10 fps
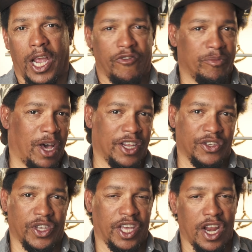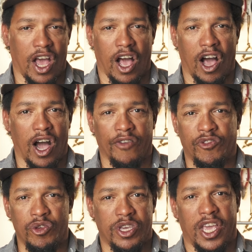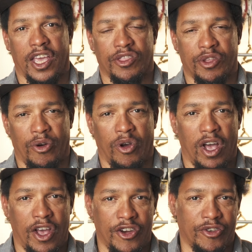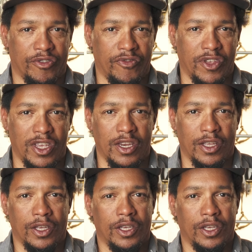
everybody said, if you can't throw 100 feet,